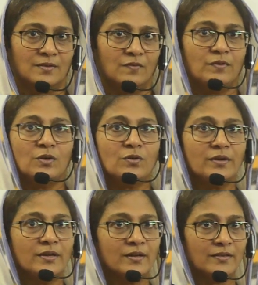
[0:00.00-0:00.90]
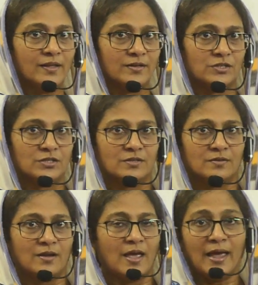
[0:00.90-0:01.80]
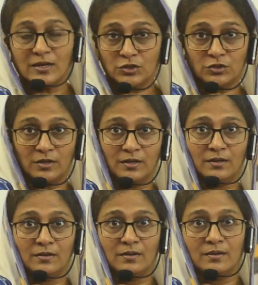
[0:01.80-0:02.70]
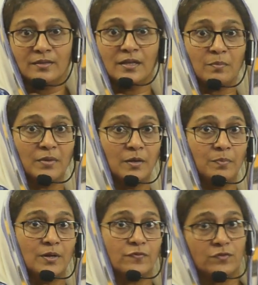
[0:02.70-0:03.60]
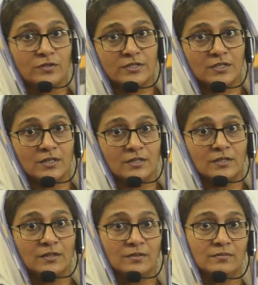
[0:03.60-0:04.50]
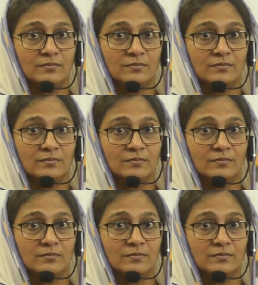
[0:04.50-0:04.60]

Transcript: We know here that actually there may be a full circle